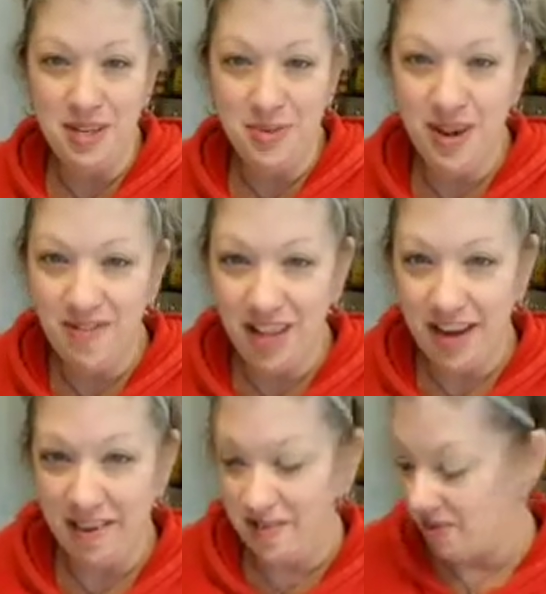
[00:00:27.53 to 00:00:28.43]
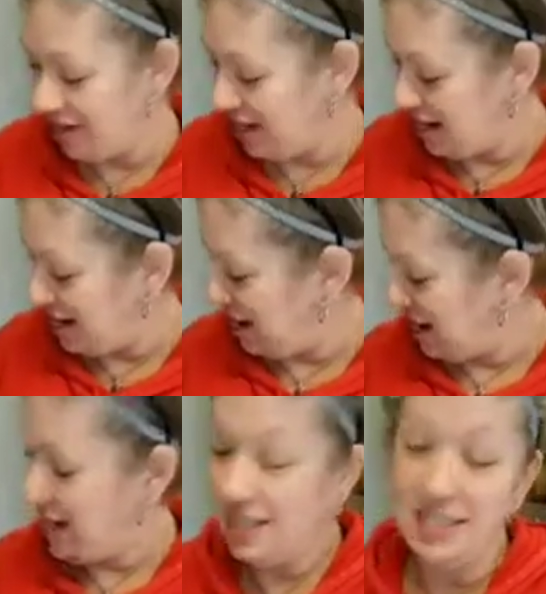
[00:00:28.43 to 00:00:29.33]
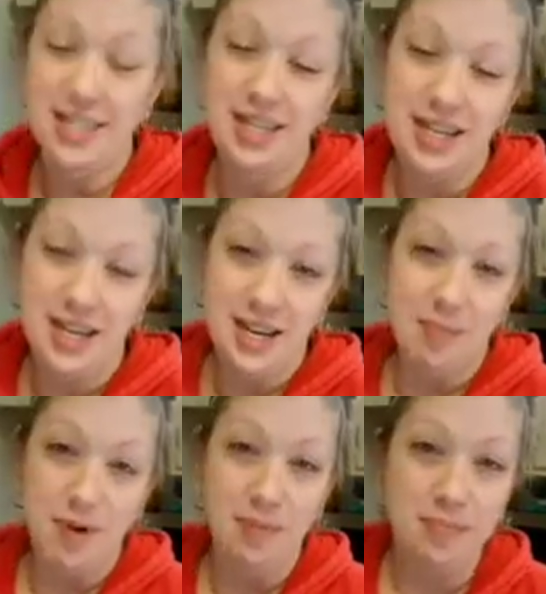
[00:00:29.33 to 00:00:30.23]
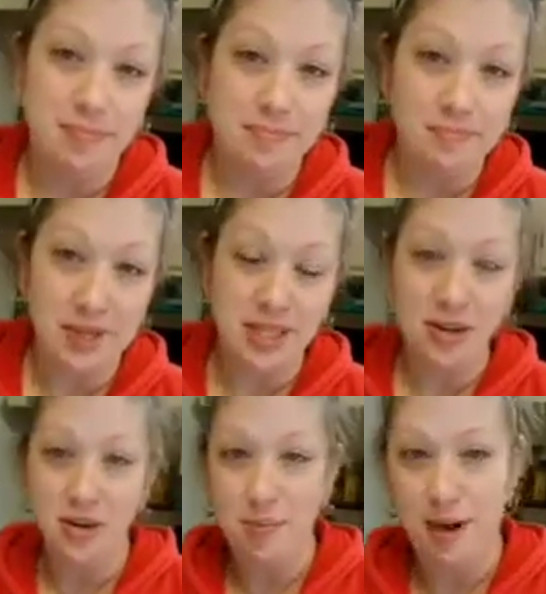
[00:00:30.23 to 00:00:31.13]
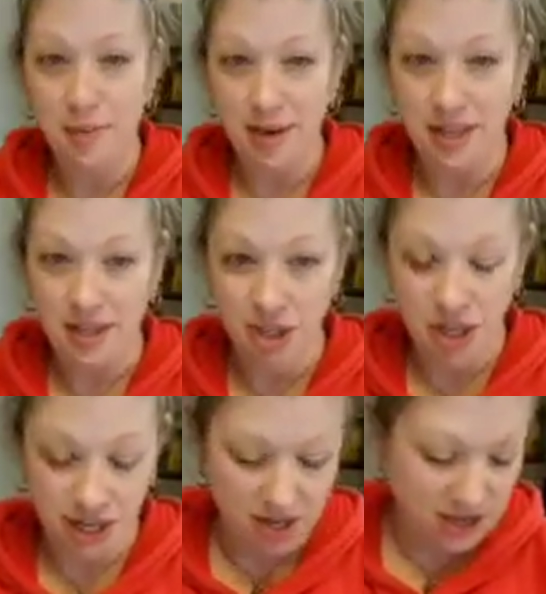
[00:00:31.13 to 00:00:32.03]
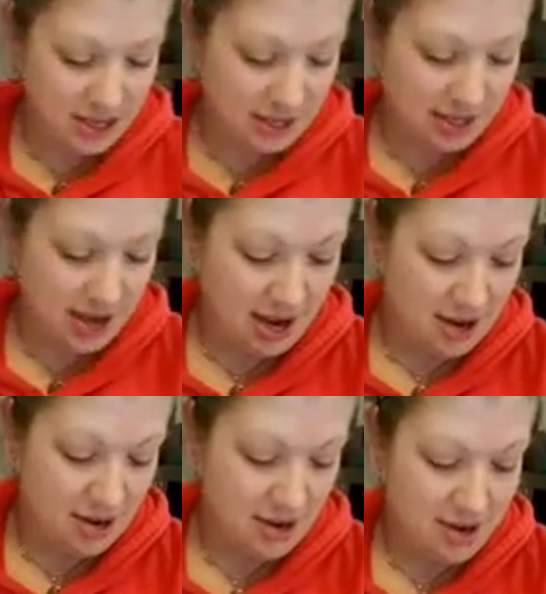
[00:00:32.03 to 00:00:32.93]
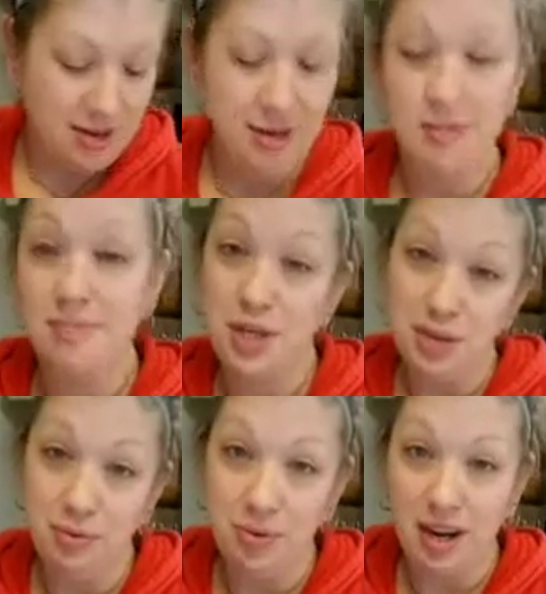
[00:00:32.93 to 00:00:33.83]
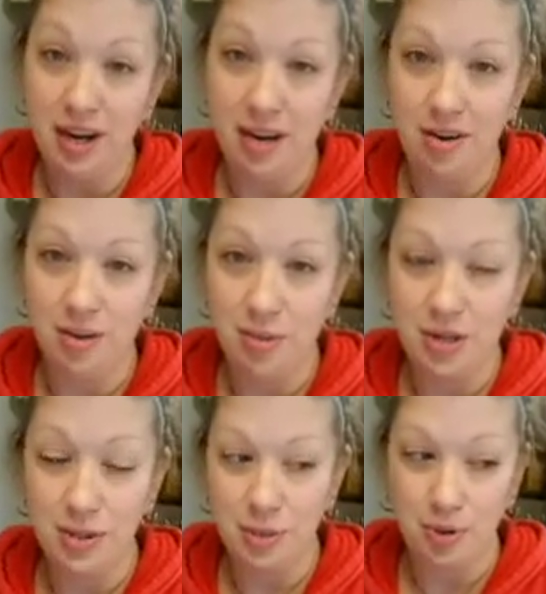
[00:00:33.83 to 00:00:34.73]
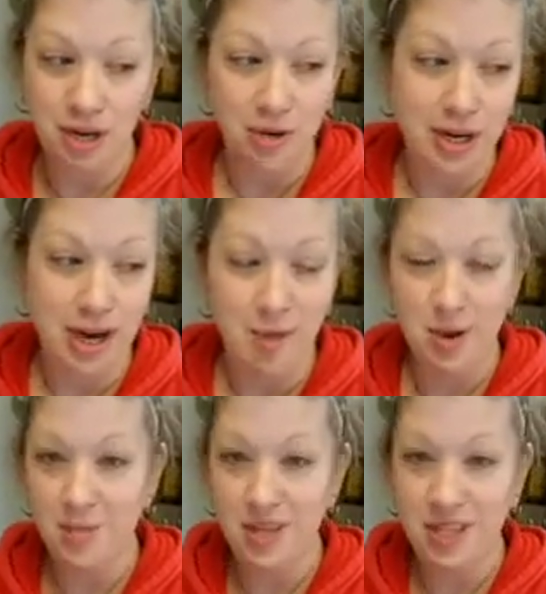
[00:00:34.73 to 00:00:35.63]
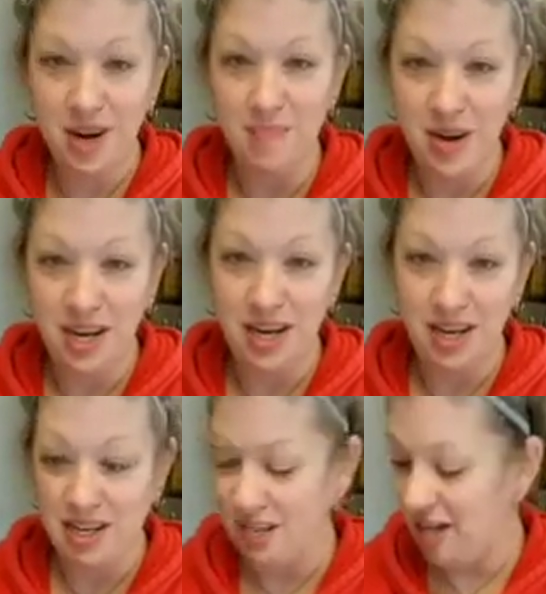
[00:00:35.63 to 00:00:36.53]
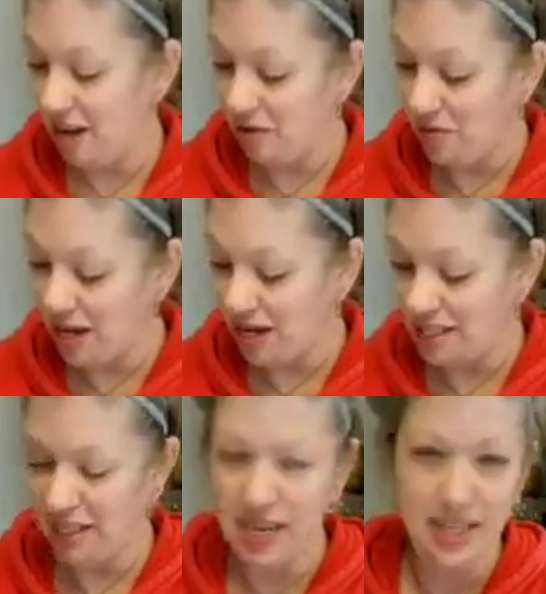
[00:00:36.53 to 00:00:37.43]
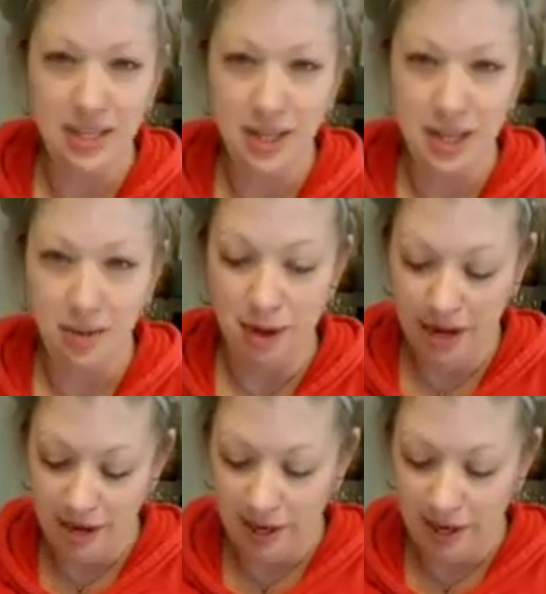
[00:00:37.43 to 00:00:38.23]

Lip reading: Way of life, and I'm gonna be starting to make my lunch here. It's noon right now. I'm not super hungry yet, but I'm gonna start making it and getting it ready because it takes a little bit.